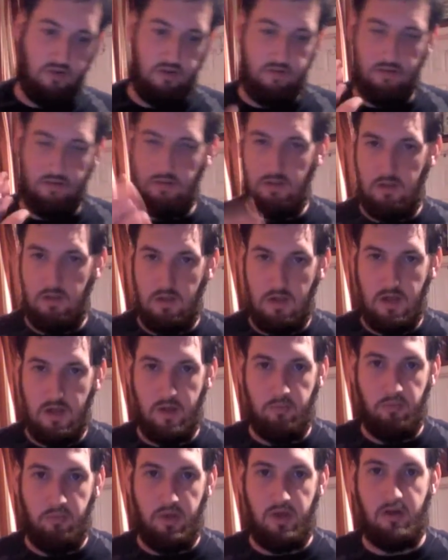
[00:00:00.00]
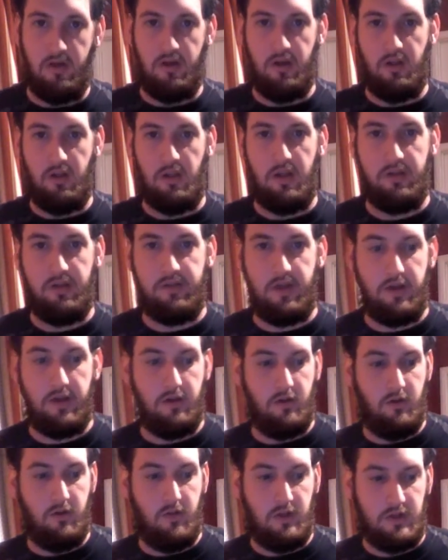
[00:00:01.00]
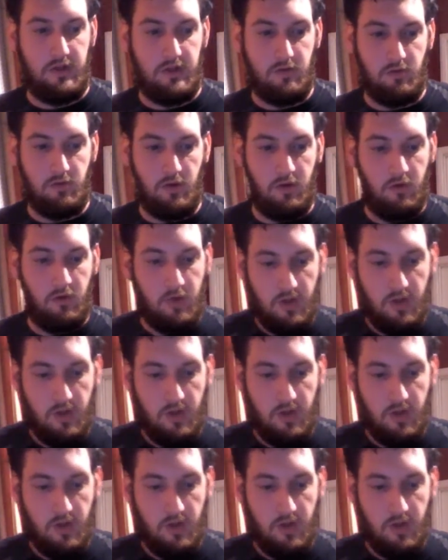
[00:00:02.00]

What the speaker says: is a lot better and a lot tighter on the Hero.